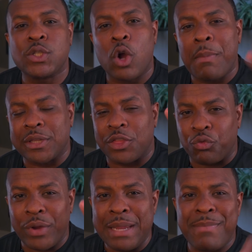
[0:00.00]
talk about the
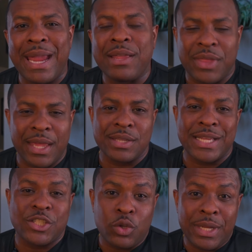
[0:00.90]
three main things
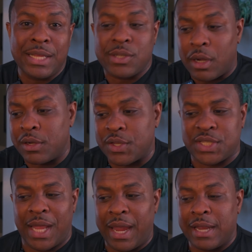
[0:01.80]
that you need to
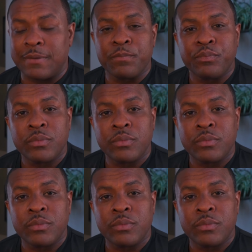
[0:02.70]
understand